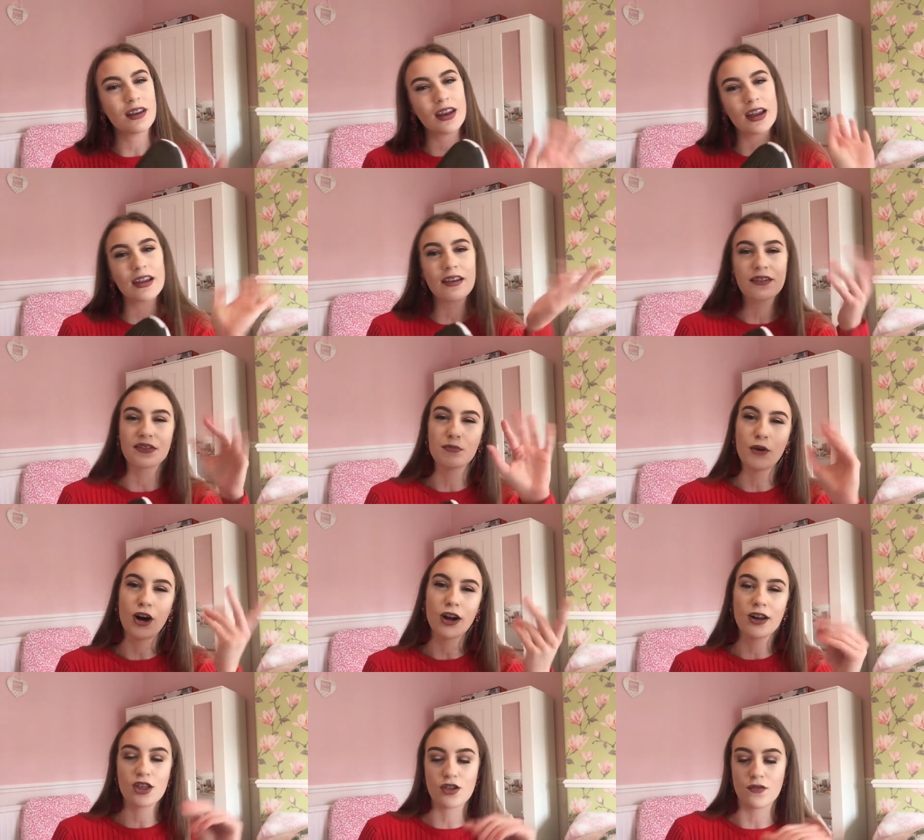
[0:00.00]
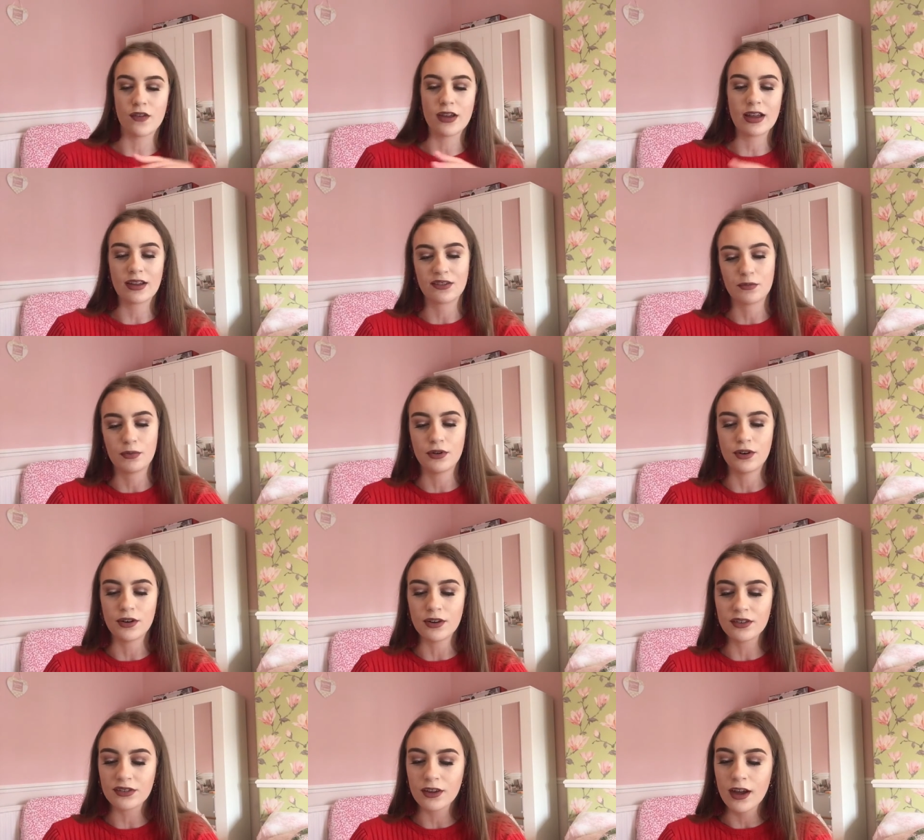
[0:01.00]
like smallish feet I
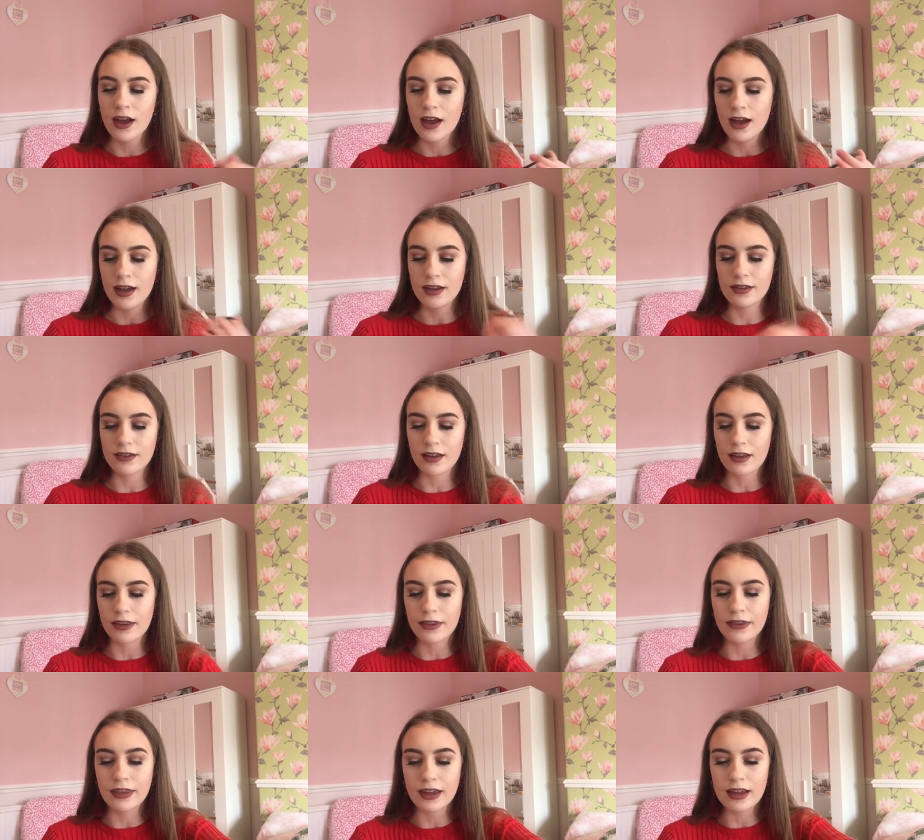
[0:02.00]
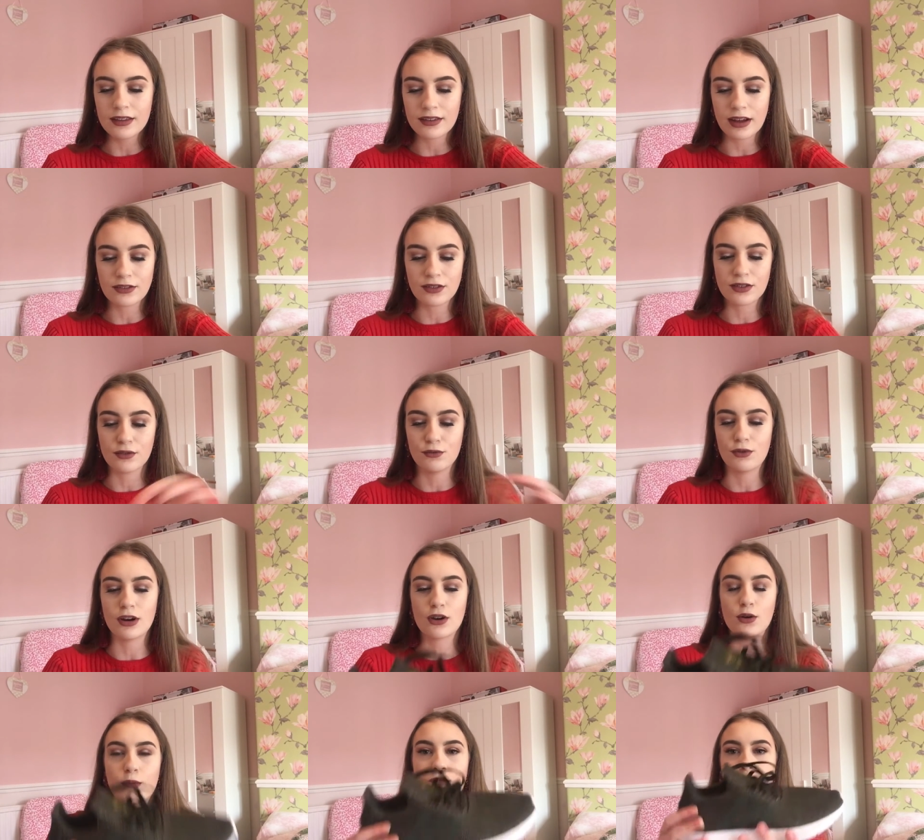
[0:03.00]
suppose and these are just
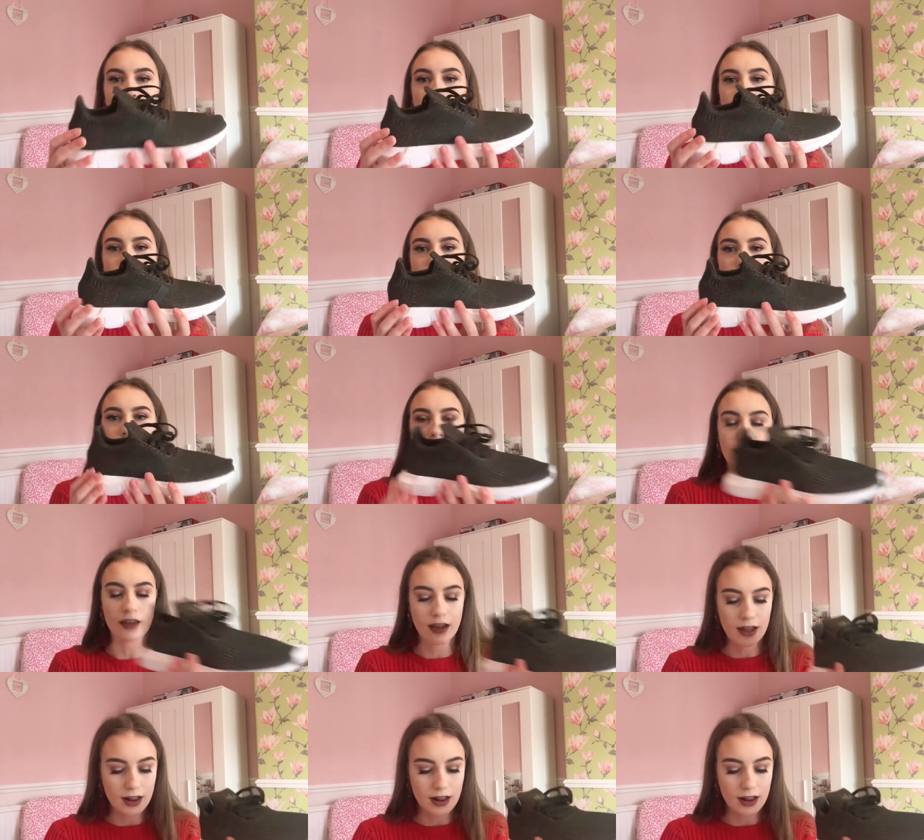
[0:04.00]
really comfortable and